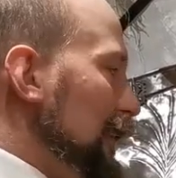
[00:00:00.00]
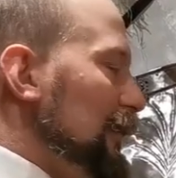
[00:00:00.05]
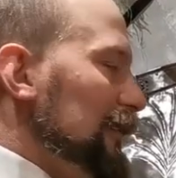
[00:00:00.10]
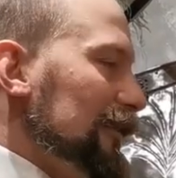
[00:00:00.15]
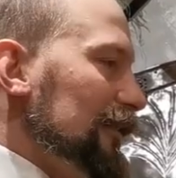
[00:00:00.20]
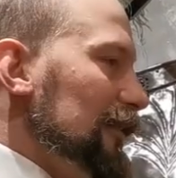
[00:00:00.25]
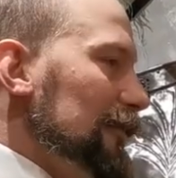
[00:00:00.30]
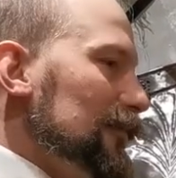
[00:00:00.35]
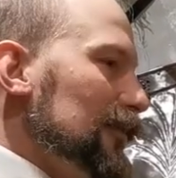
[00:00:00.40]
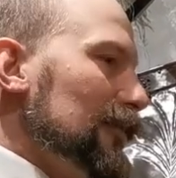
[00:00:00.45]

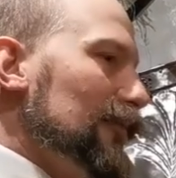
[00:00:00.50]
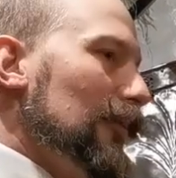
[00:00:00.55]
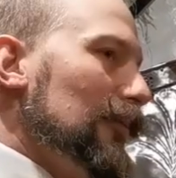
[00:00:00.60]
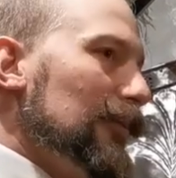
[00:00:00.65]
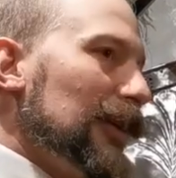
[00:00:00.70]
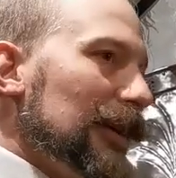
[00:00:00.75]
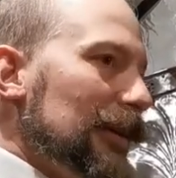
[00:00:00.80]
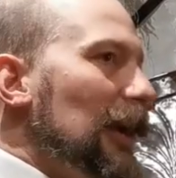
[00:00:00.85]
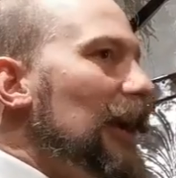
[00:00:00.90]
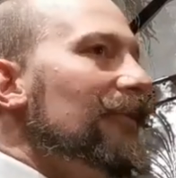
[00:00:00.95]
asked him, so,
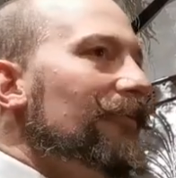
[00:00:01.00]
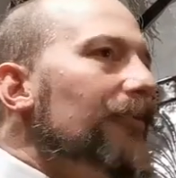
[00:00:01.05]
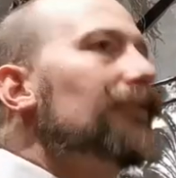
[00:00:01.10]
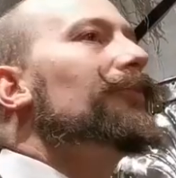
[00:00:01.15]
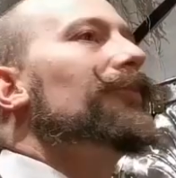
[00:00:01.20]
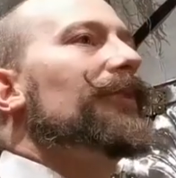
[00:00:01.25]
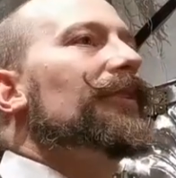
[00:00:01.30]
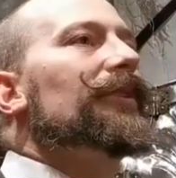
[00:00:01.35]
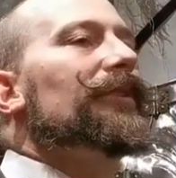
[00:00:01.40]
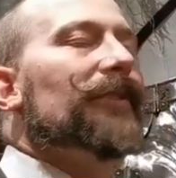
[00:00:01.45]
okay,
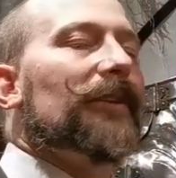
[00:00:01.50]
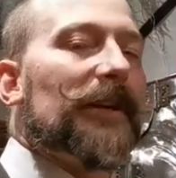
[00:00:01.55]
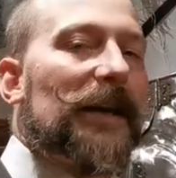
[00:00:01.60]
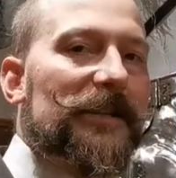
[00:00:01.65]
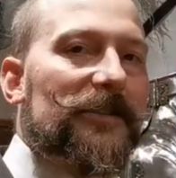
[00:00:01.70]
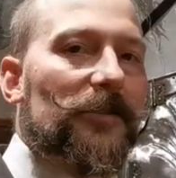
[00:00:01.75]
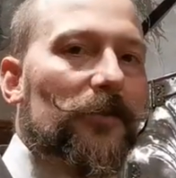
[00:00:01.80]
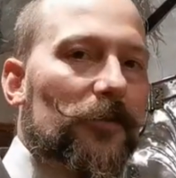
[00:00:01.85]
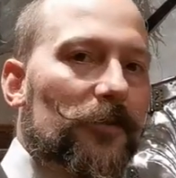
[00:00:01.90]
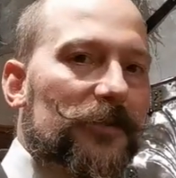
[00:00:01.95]
everywhere in the
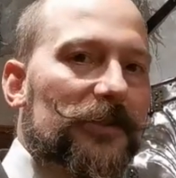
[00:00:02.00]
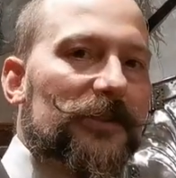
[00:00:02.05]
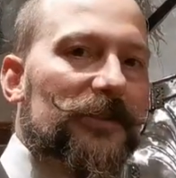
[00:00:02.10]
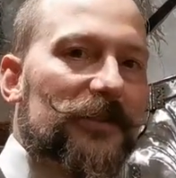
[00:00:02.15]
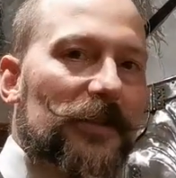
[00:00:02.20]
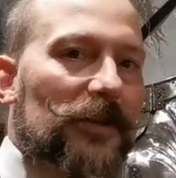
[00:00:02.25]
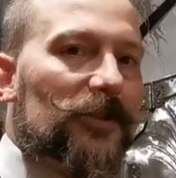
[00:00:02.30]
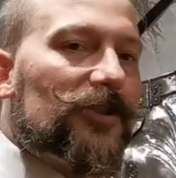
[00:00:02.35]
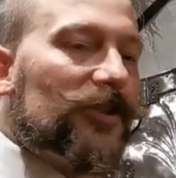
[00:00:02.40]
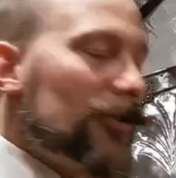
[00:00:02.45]
catalogues,
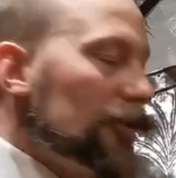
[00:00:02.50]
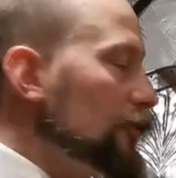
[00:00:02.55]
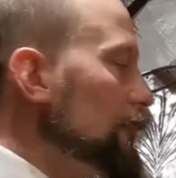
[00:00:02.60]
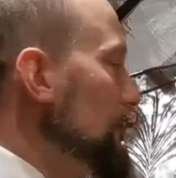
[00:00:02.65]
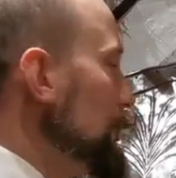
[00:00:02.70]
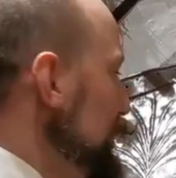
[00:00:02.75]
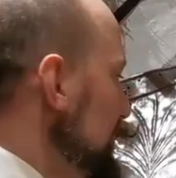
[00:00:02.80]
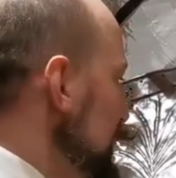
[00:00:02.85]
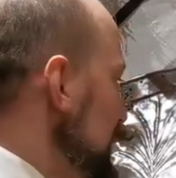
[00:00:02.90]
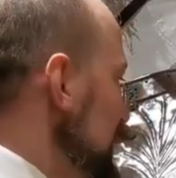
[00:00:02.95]
it's
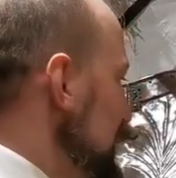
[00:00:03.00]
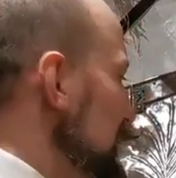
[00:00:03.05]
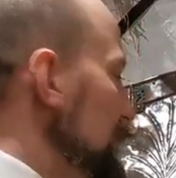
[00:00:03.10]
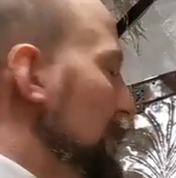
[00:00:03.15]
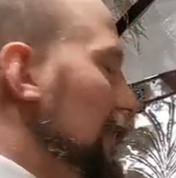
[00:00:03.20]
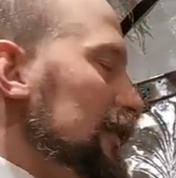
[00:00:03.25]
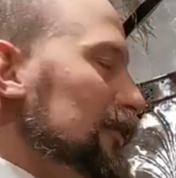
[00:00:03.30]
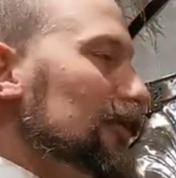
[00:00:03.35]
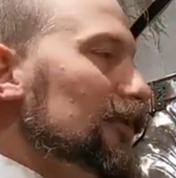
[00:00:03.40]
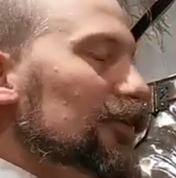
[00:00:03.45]
assumed that these
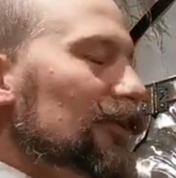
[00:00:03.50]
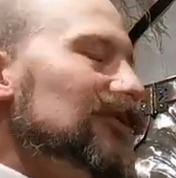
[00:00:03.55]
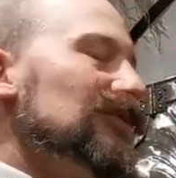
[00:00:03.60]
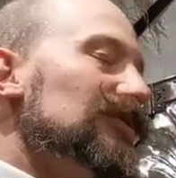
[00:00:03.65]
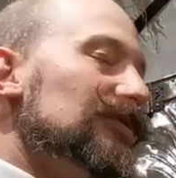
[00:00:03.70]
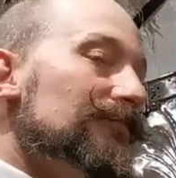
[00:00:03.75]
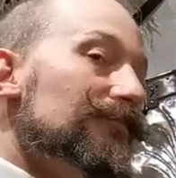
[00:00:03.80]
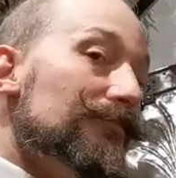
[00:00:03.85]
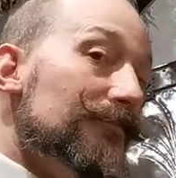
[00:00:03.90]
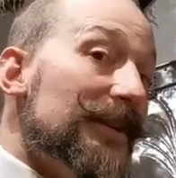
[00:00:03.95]
Flan Shards are
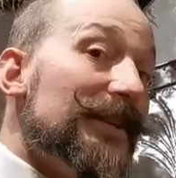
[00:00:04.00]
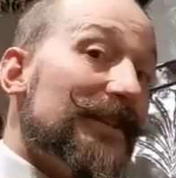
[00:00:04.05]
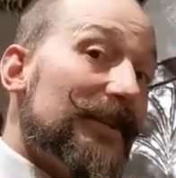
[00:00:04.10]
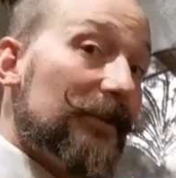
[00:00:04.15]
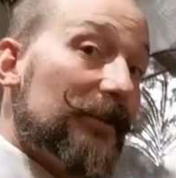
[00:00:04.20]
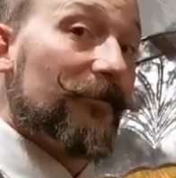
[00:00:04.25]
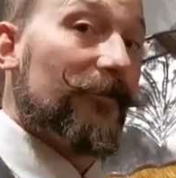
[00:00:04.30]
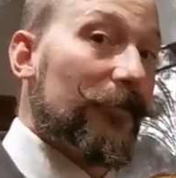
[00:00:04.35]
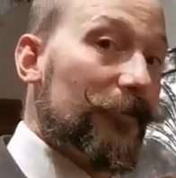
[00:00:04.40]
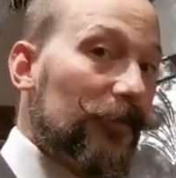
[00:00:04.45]
just
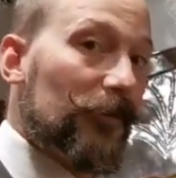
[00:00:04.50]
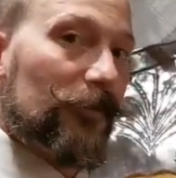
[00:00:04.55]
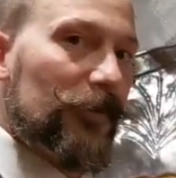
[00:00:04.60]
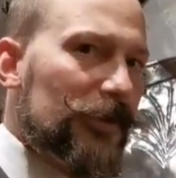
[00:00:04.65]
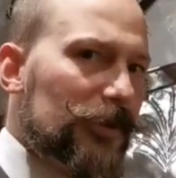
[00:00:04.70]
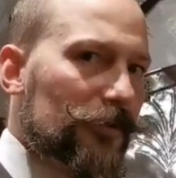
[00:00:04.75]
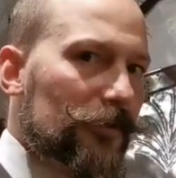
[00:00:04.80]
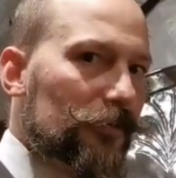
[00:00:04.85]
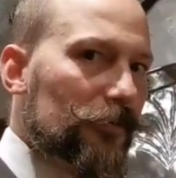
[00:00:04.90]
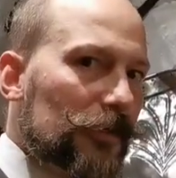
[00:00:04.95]
missing from the
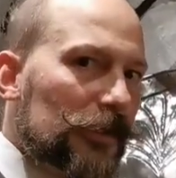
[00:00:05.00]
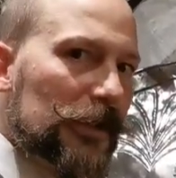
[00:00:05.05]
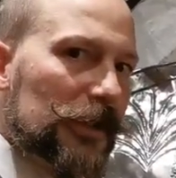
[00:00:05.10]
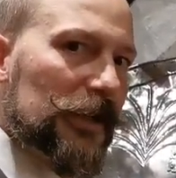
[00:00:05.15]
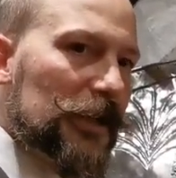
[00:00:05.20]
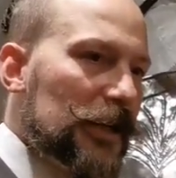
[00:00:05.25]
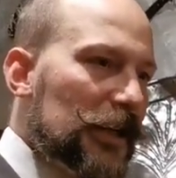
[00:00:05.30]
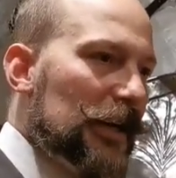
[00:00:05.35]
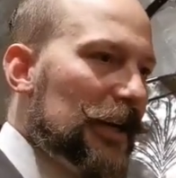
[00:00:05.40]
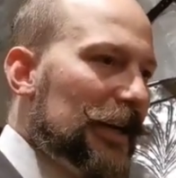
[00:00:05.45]
original.
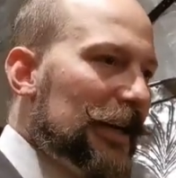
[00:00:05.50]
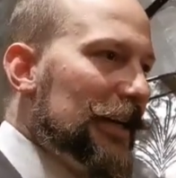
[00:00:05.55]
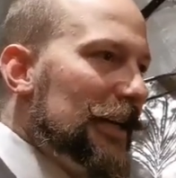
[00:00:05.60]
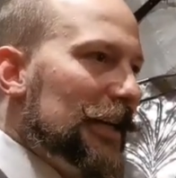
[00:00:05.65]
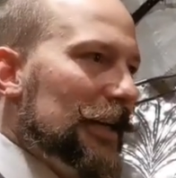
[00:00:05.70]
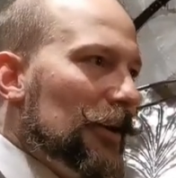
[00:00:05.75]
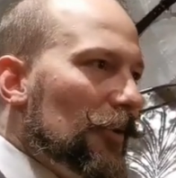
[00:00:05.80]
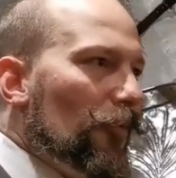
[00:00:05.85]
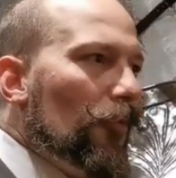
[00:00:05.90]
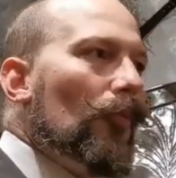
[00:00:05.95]

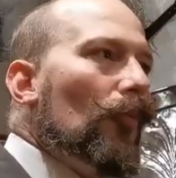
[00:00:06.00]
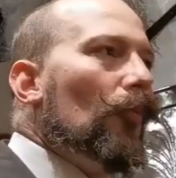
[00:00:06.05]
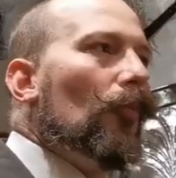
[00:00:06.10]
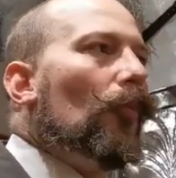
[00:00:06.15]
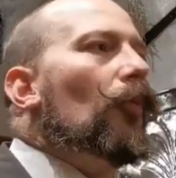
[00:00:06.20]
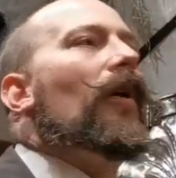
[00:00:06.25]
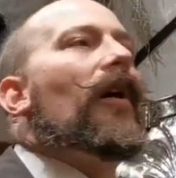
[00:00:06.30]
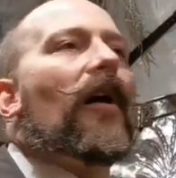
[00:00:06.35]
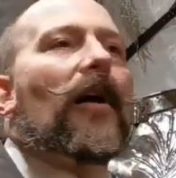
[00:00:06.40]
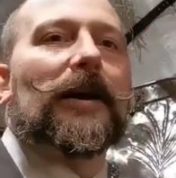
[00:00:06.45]

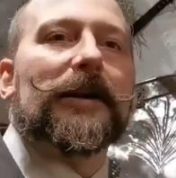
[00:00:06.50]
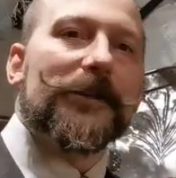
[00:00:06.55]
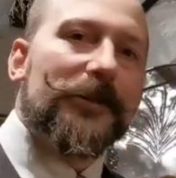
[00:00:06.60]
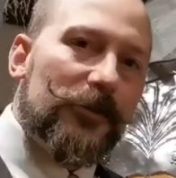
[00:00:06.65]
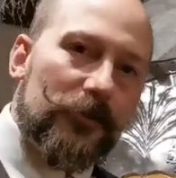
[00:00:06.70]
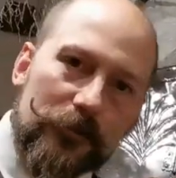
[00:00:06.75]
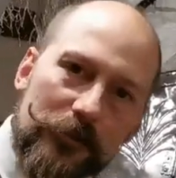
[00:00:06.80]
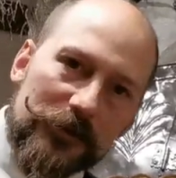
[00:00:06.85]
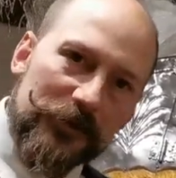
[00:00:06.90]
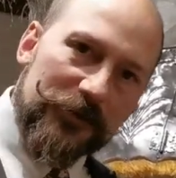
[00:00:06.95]
Why
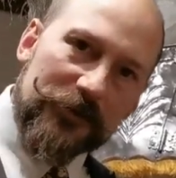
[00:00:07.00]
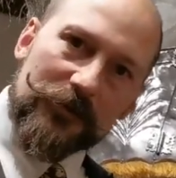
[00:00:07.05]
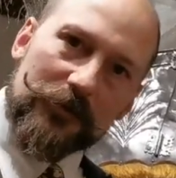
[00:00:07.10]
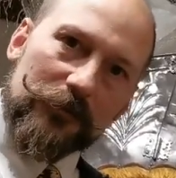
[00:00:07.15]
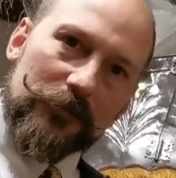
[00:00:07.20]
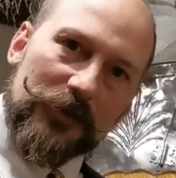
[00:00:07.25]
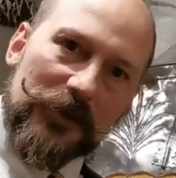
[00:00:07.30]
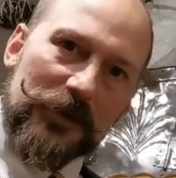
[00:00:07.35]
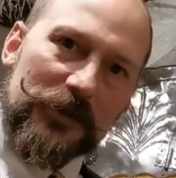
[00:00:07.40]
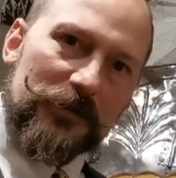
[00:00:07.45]
do we
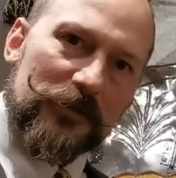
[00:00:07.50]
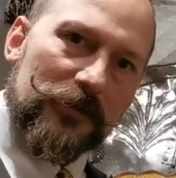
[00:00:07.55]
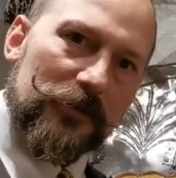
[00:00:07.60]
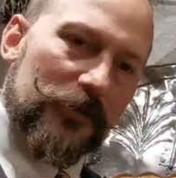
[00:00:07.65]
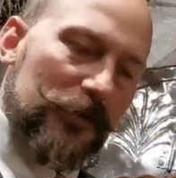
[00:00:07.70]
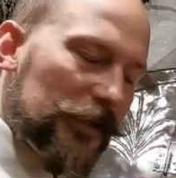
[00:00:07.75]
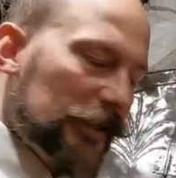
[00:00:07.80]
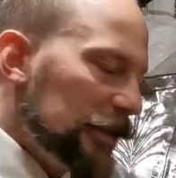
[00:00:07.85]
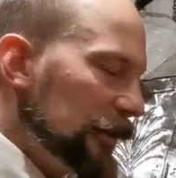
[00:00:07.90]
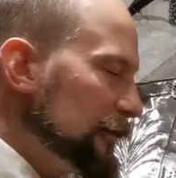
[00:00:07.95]
assume that?
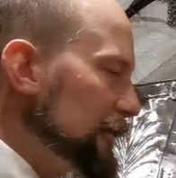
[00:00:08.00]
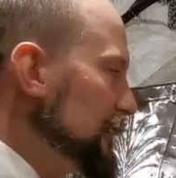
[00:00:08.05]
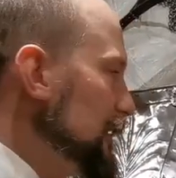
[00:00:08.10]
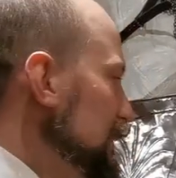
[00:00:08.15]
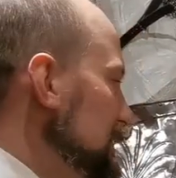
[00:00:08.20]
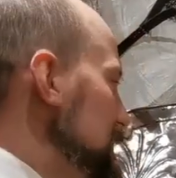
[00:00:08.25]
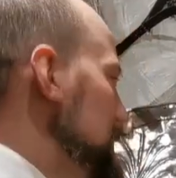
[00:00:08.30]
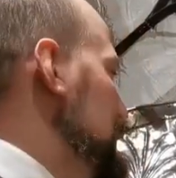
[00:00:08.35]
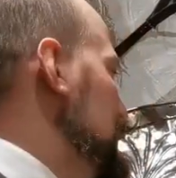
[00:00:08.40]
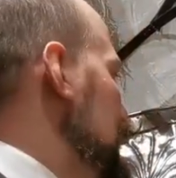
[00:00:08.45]
Is
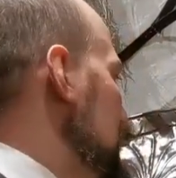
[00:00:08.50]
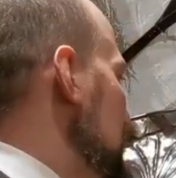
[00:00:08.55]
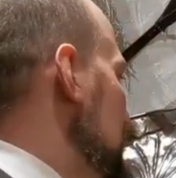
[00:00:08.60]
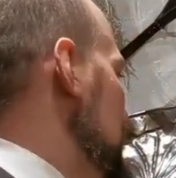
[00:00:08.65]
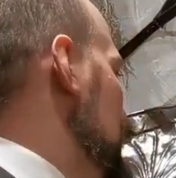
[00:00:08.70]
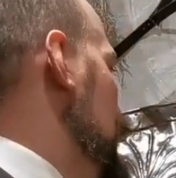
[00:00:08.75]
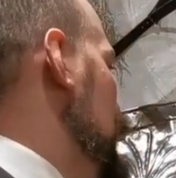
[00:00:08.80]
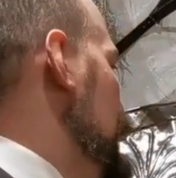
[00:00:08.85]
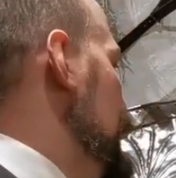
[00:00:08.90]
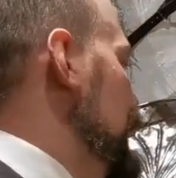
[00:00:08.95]
this
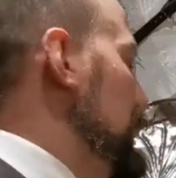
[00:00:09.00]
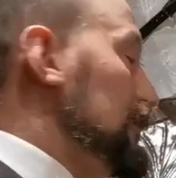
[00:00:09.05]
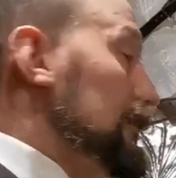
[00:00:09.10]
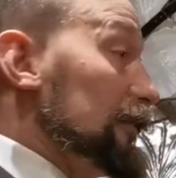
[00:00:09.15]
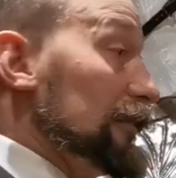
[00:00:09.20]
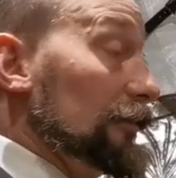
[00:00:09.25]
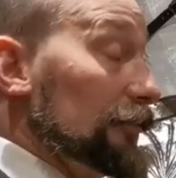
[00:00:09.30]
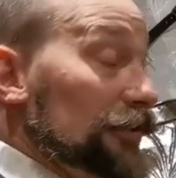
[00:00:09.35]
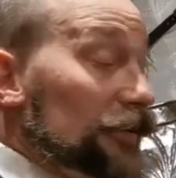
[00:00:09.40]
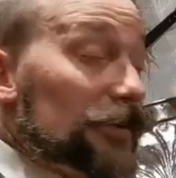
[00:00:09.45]

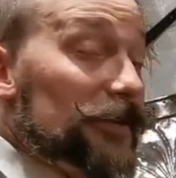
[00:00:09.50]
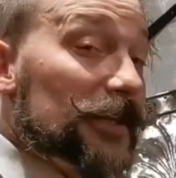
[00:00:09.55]
because there's